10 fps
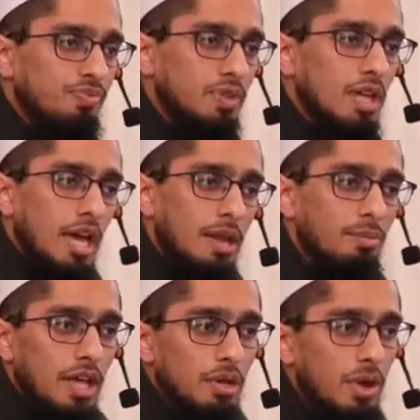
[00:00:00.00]
And by
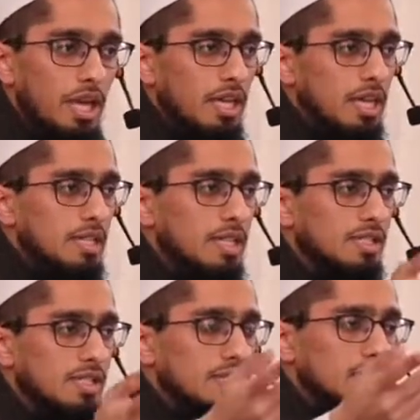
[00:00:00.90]
the way, this
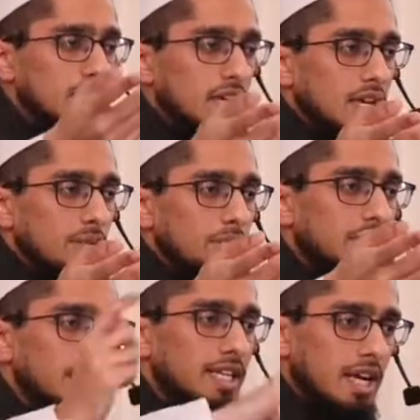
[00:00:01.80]
is
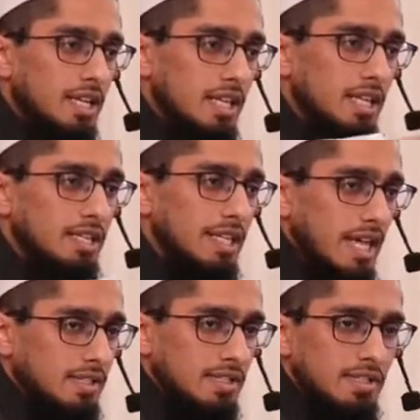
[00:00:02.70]
deducting
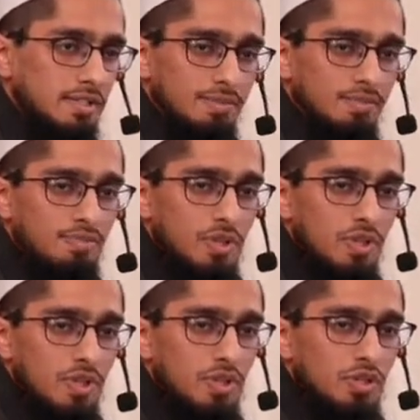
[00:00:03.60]
debts.
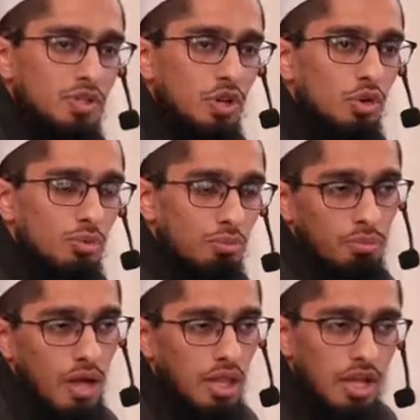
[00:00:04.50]
So
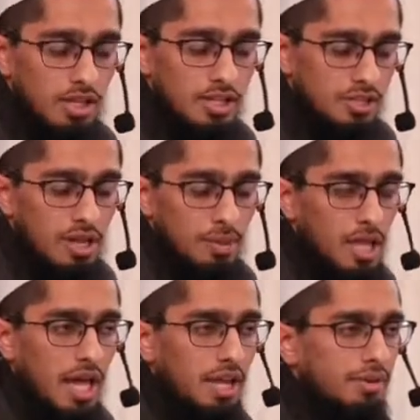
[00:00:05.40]
this could
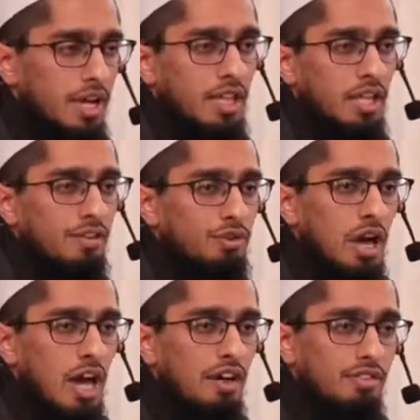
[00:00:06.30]
apply, right? Like if you
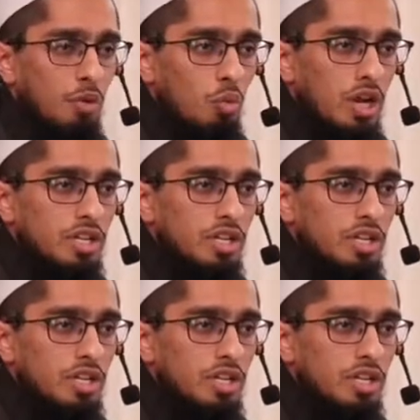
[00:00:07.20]
have 1-year